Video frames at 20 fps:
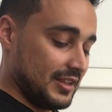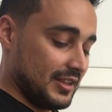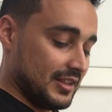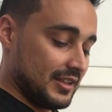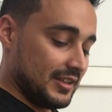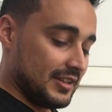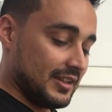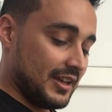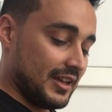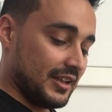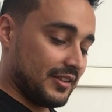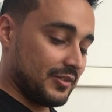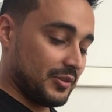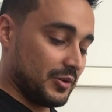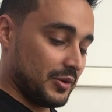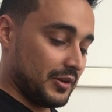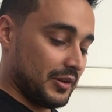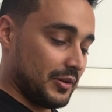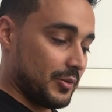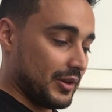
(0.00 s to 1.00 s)

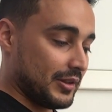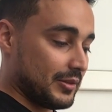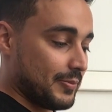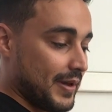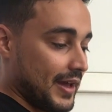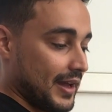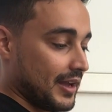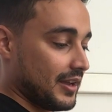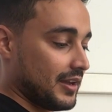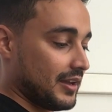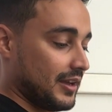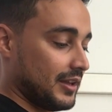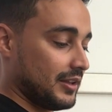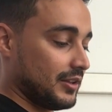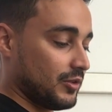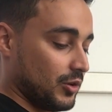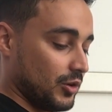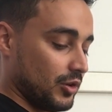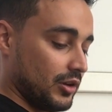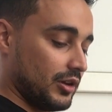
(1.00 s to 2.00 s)
I went back. I
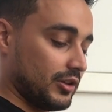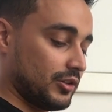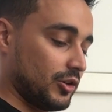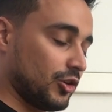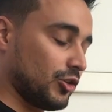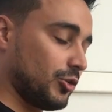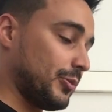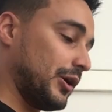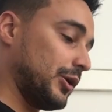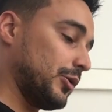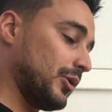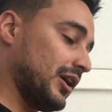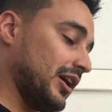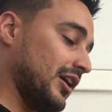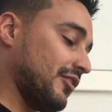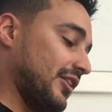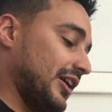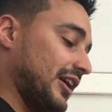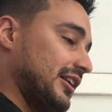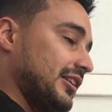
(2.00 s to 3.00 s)
talked to my wife.
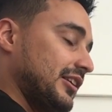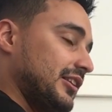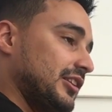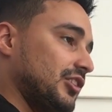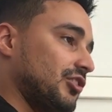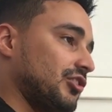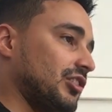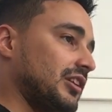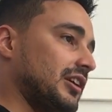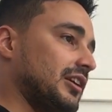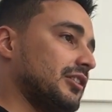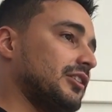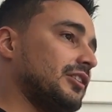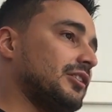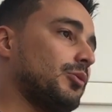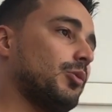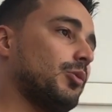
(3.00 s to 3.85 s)
I didn't want